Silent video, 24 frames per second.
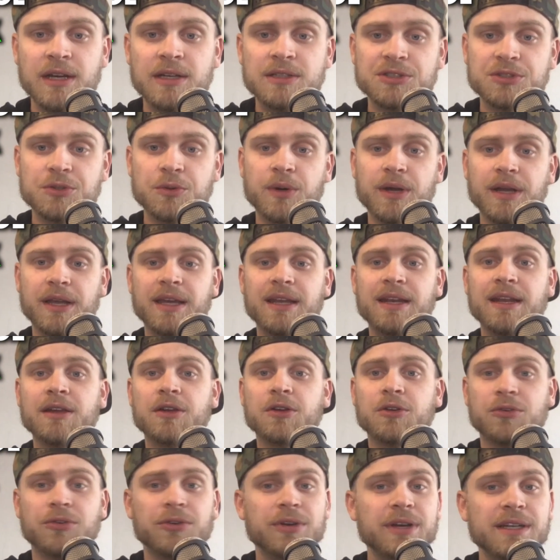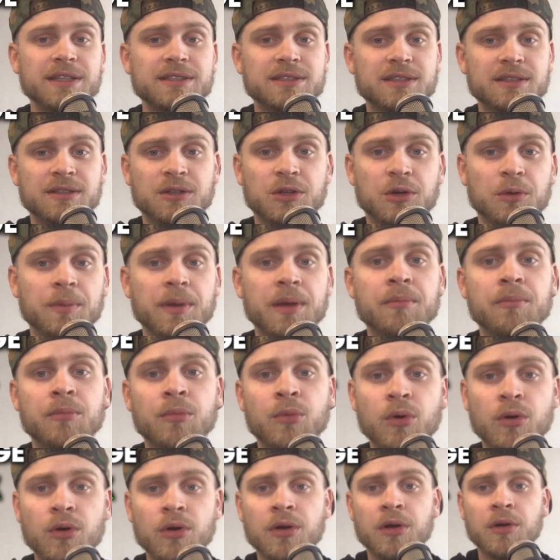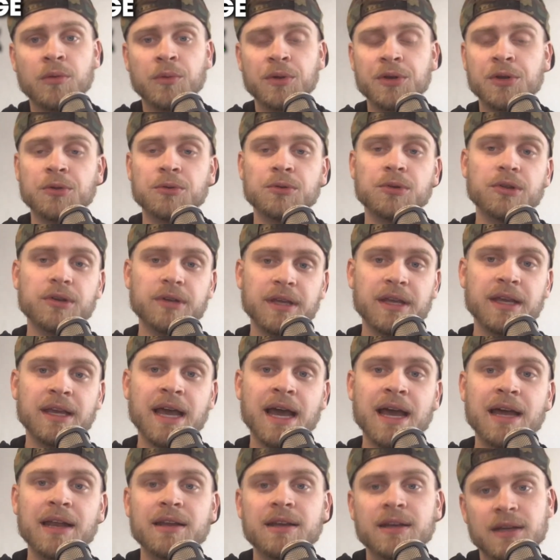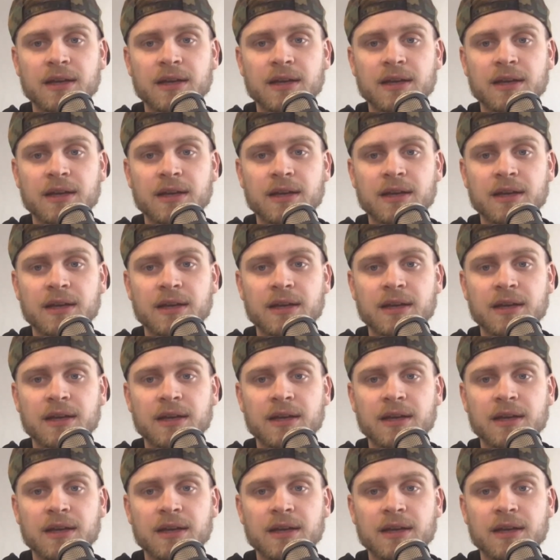So it can increase a little bit more when you're looking at